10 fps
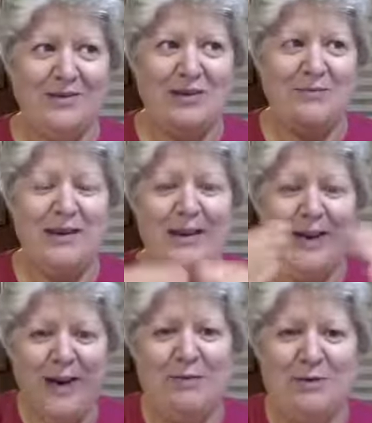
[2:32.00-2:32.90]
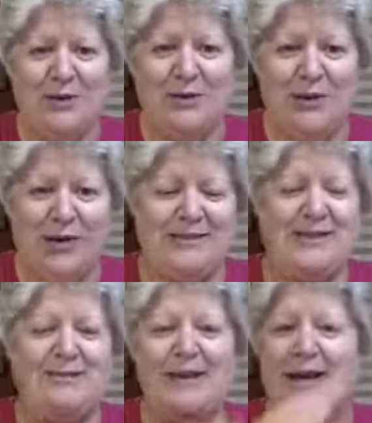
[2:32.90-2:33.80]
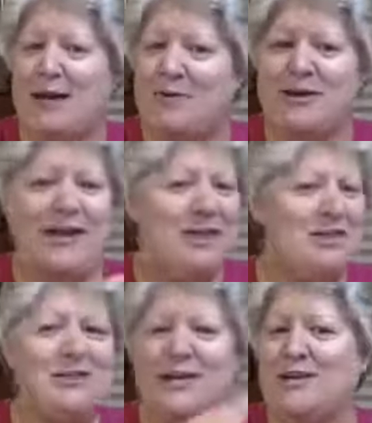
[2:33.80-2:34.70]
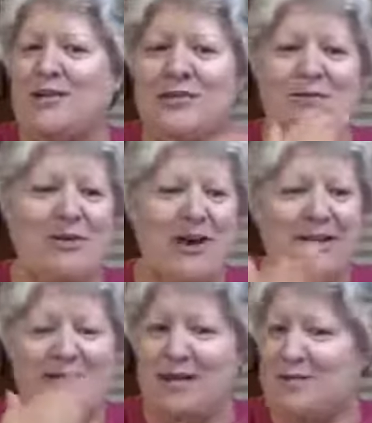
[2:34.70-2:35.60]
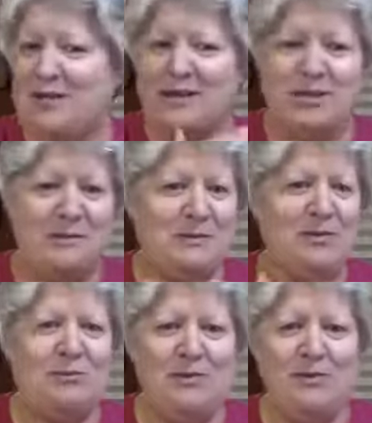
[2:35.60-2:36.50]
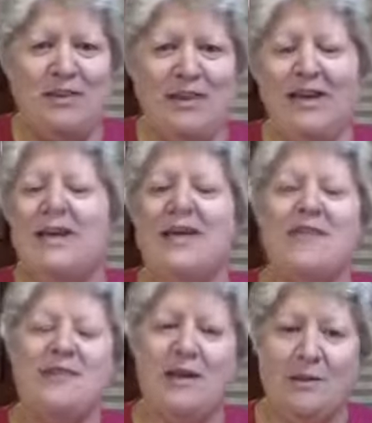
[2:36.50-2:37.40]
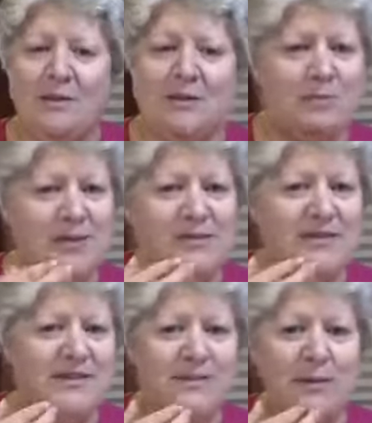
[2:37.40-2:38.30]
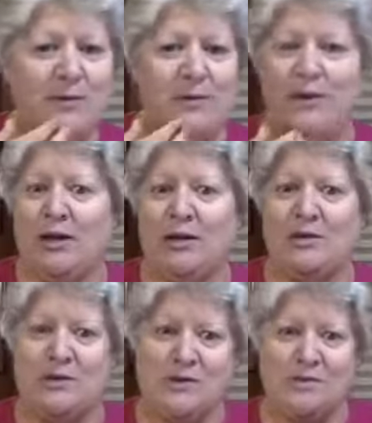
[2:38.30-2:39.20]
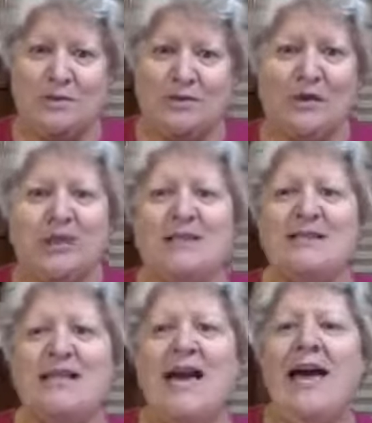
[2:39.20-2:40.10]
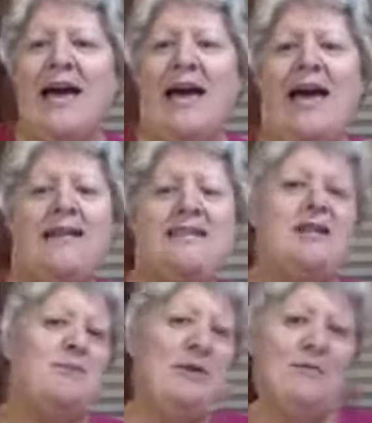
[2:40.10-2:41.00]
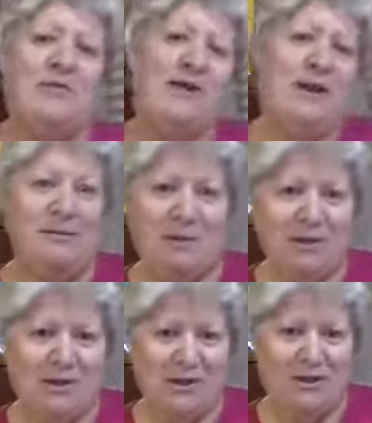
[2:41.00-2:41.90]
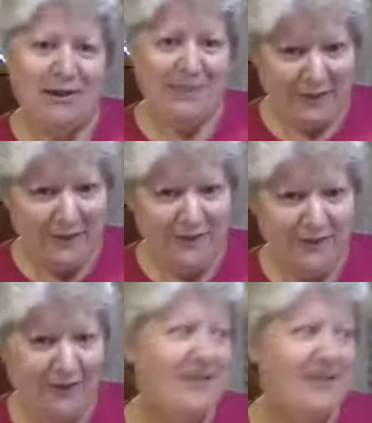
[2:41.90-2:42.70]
I'm being accountable to you guys that I'm going to come on each day in November and tell you about a James Bond movie that I watched the previous evening with what I learned in the special features, and tell you about the movie I'm going to be watching that evening.